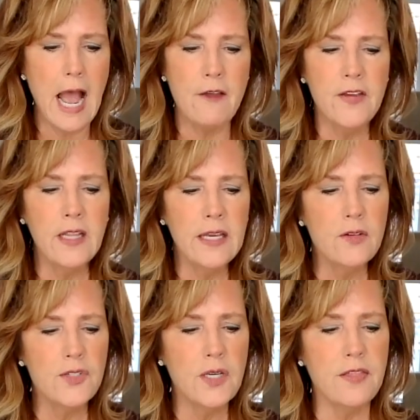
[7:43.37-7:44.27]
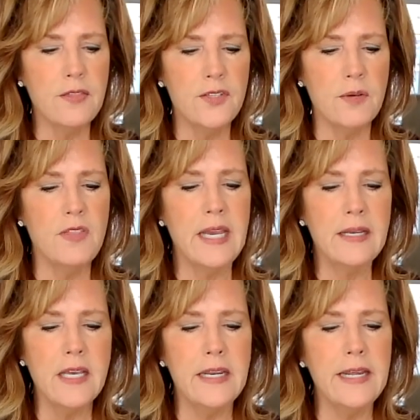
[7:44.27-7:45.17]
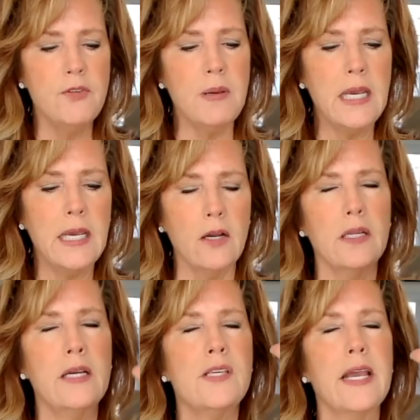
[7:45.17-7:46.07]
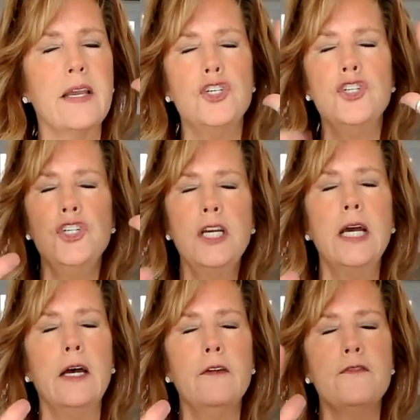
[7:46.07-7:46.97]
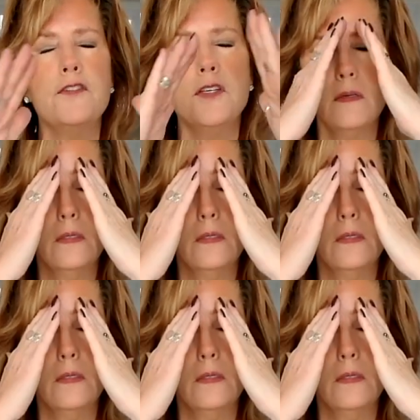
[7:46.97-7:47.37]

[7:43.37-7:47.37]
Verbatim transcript: I feel like there's a, some things that need to be healed. It's like a shift.